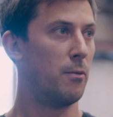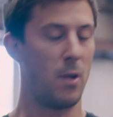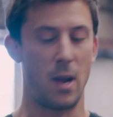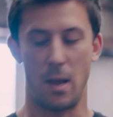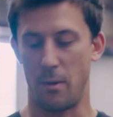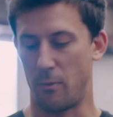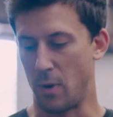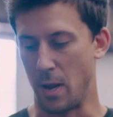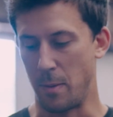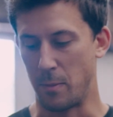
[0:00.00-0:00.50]

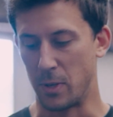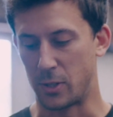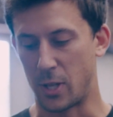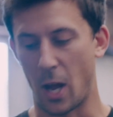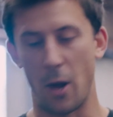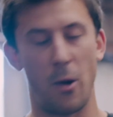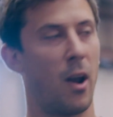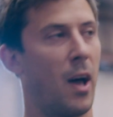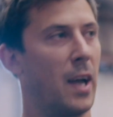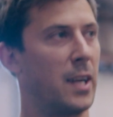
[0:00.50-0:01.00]
Reamers
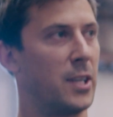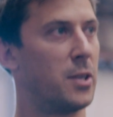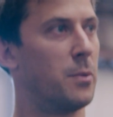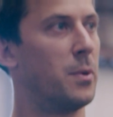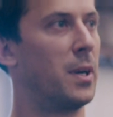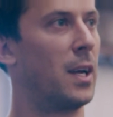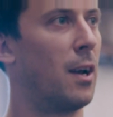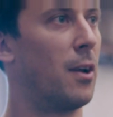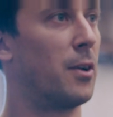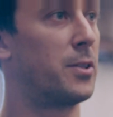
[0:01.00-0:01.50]
don't like
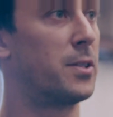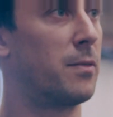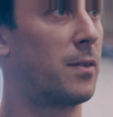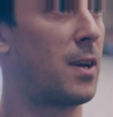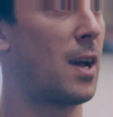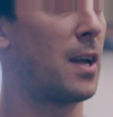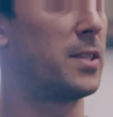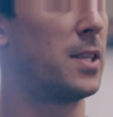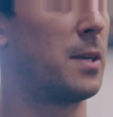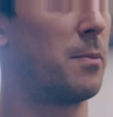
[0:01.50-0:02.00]
doing a lot
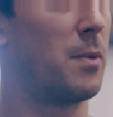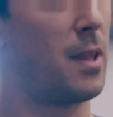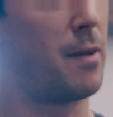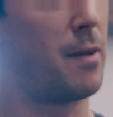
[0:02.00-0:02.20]
of cutting, but